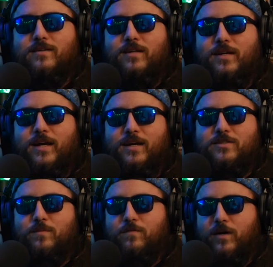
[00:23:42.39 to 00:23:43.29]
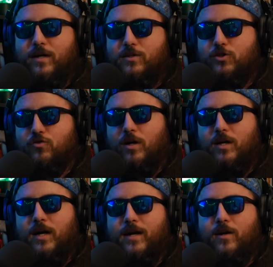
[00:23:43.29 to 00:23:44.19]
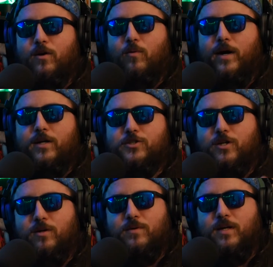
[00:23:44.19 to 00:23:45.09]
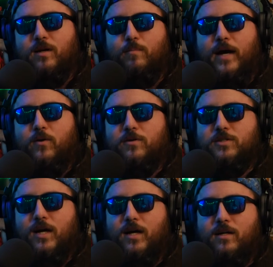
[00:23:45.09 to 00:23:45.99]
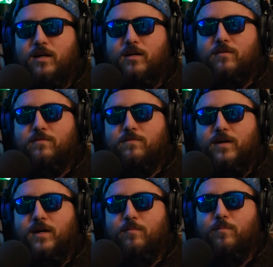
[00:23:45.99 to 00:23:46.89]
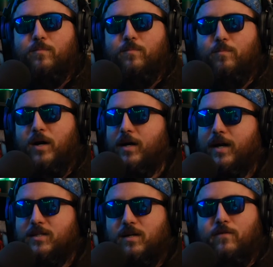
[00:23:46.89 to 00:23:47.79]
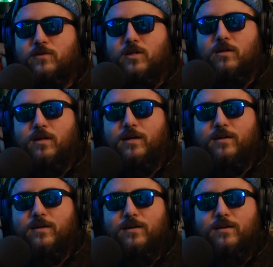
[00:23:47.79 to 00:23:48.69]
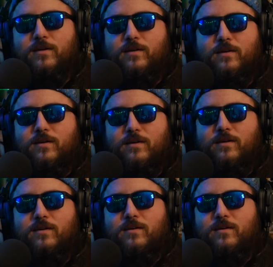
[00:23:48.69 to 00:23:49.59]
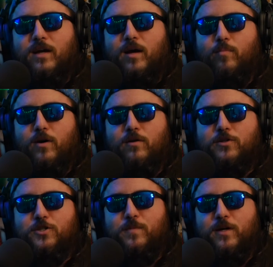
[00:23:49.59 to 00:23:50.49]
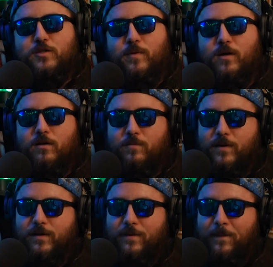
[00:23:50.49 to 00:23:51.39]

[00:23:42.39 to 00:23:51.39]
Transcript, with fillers: Like, yeah, some fucking drunk guy in a Hawaiian shirt with, like, a backwards hat and, like, a fucking podcast headphones on. Like, yeah, bro, let's just make a spinoff, but...